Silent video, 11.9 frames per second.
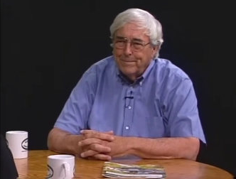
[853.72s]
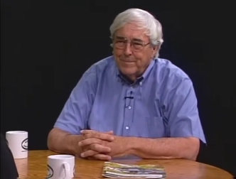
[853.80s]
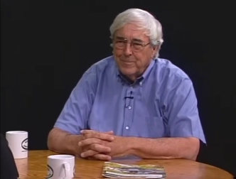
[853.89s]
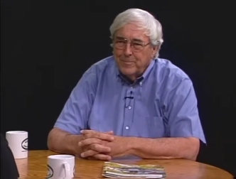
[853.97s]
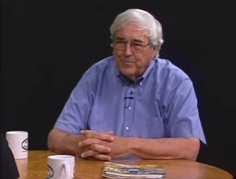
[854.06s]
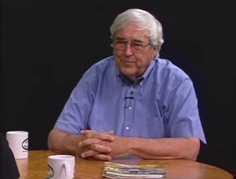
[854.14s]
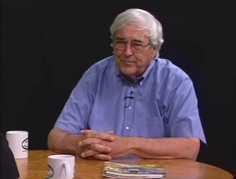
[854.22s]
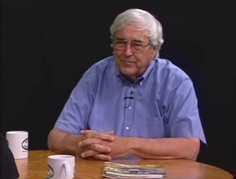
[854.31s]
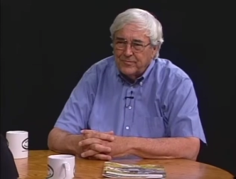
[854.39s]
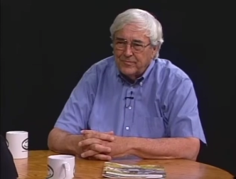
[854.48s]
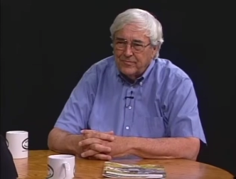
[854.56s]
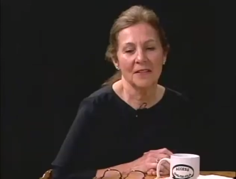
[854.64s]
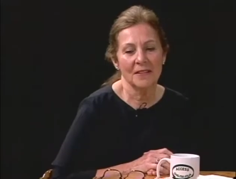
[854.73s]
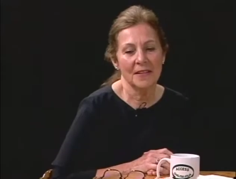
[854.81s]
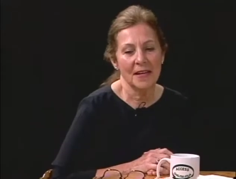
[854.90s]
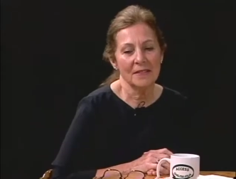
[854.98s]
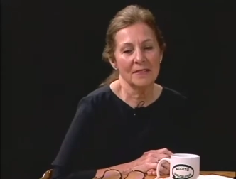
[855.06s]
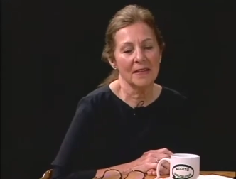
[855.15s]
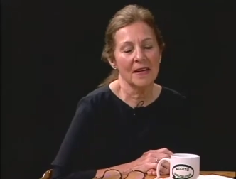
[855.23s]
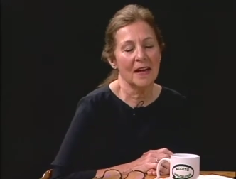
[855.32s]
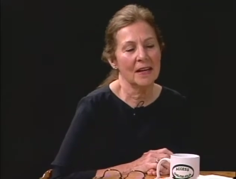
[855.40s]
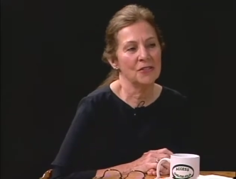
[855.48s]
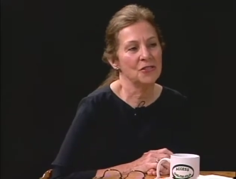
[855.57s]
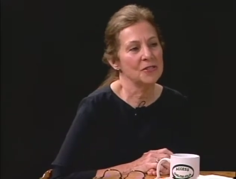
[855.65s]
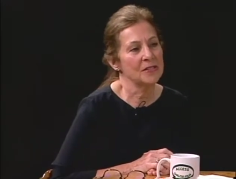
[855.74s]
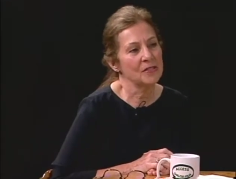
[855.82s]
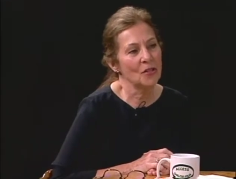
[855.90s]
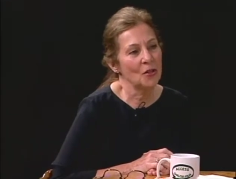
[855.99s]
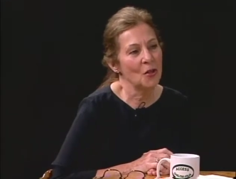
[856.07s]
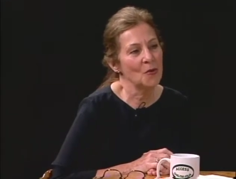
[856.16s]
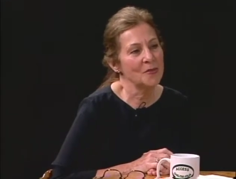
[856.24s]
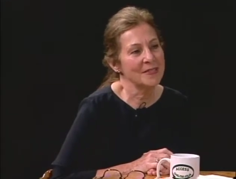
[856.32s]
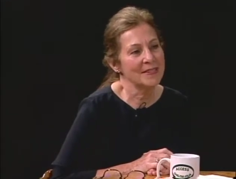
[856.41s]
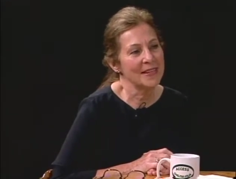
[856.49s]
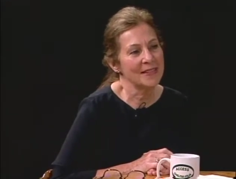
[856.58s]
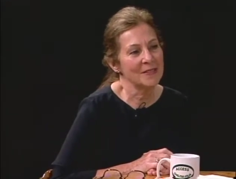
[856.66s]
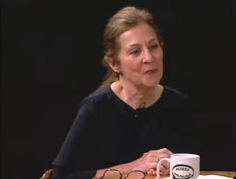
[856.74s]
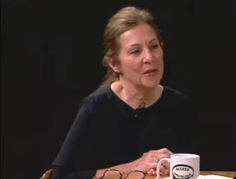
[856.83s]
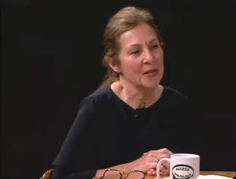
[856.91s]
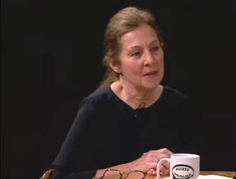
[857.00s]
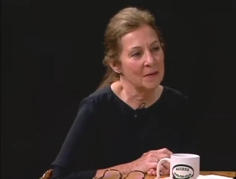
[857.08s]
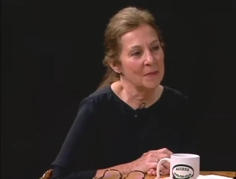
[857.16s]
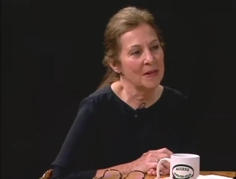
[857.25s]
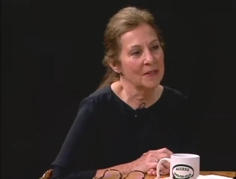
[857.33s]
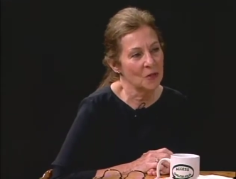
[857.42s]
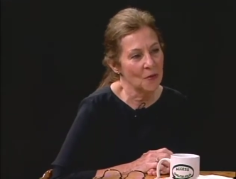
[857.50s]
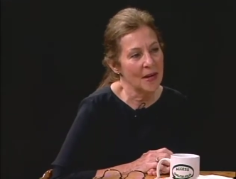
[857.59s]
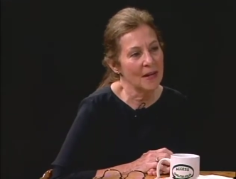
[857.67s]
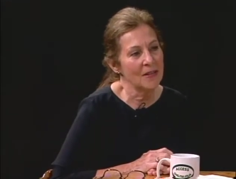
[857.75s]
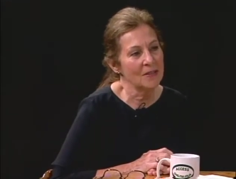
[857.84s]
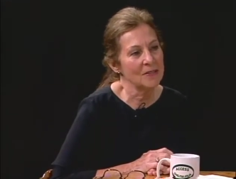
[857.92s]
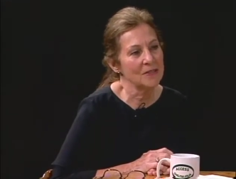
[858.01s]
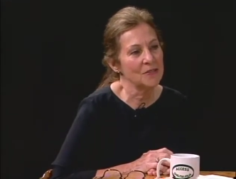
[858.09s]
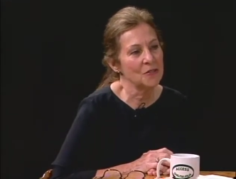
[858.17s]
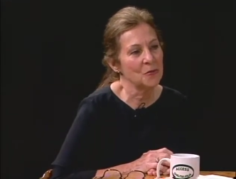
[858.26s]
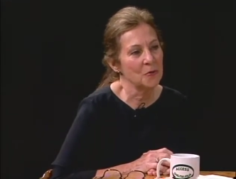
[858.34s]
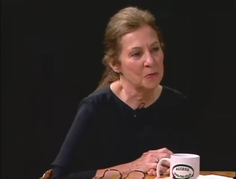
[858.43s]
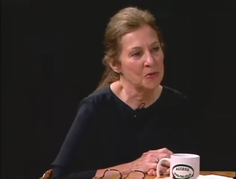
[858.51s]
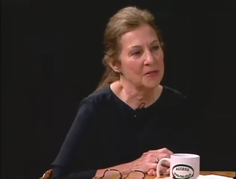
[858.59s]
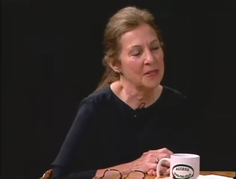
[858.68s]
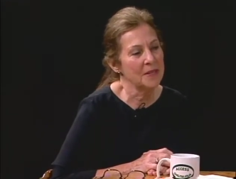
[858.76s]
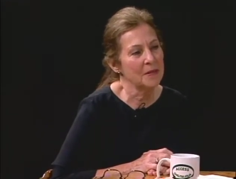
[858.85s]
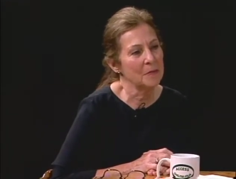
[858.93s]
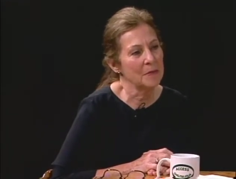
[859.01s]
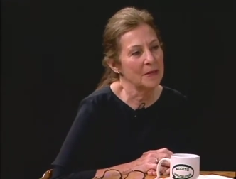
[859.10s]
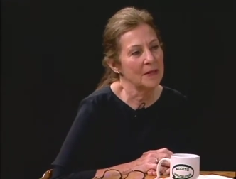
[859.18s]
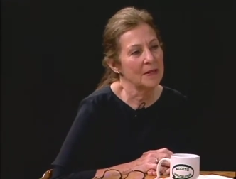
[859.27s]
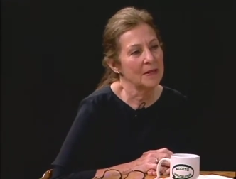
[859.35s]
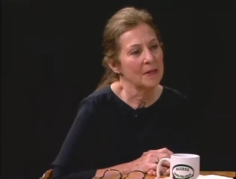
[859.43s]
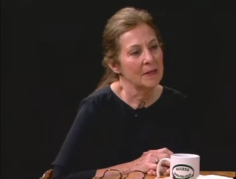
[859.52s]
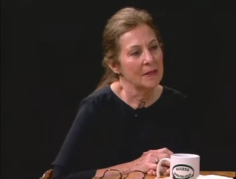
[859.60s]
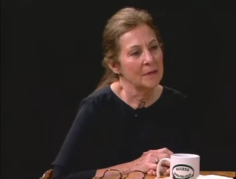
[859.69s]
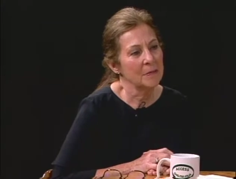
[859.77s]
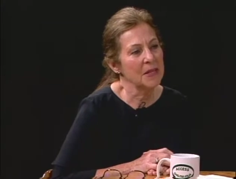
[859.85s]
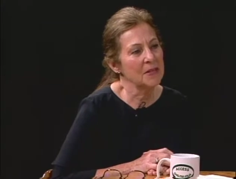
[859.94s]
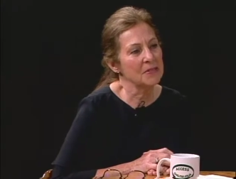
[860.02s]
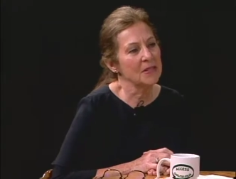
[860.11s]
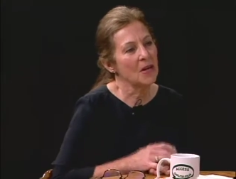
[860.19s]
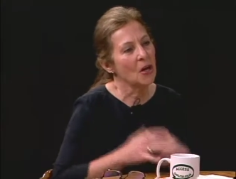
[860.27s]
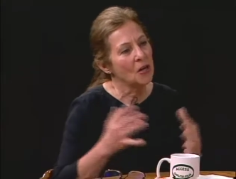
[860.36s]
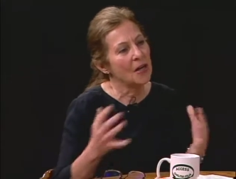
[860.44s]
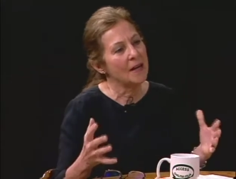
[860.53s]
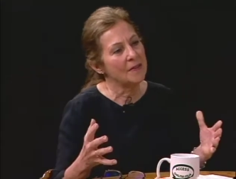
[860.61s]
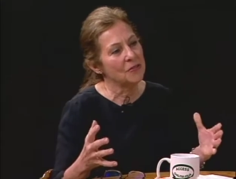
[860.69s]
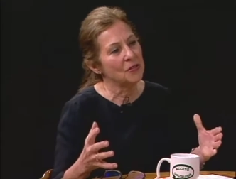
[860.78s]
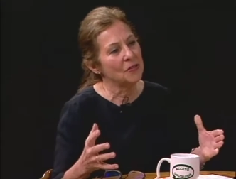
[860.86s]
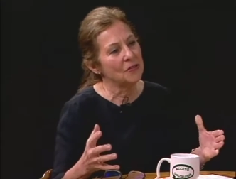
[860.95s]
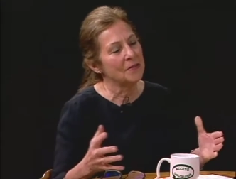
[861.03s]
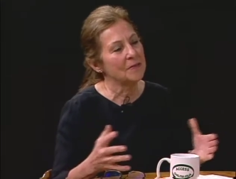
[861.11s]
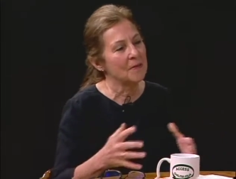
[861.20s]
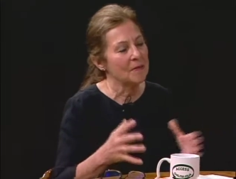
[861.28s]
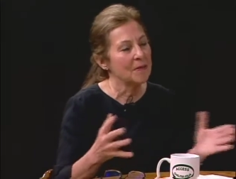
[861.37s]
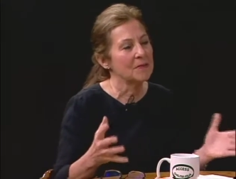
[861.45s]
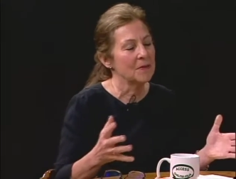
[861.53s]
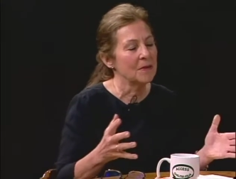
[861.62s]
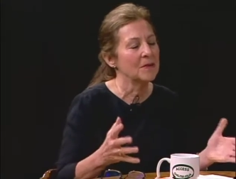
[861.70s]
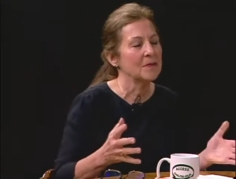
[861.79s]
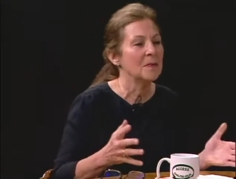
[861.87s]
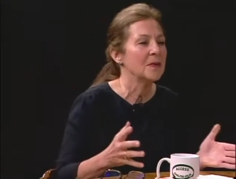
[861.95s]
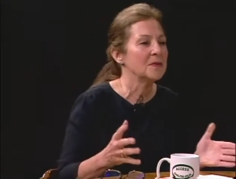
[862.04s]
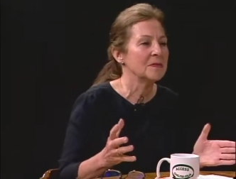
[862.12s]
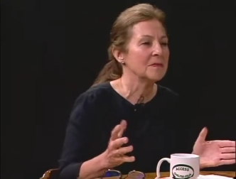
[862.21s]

I, think the Edison Cottage is as close as we come on the grounds to a museum. That's because the hmm. archives are, are, are, are